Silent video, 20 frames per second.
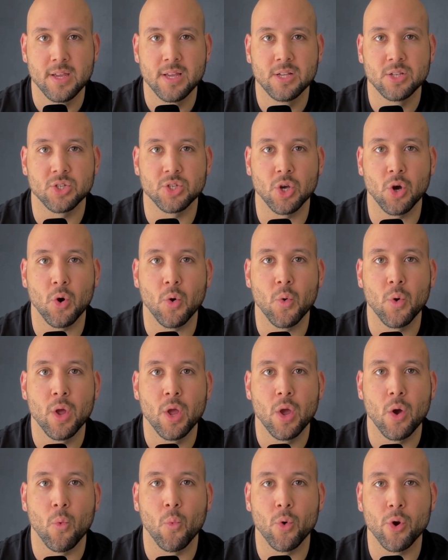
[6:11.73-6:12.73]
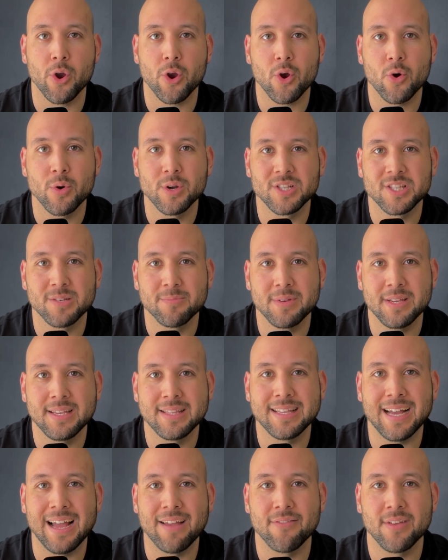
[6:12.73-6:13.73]
So we're going to be
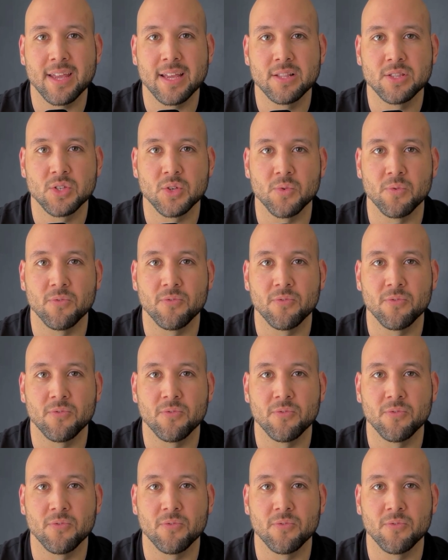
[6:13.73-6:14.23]
diving into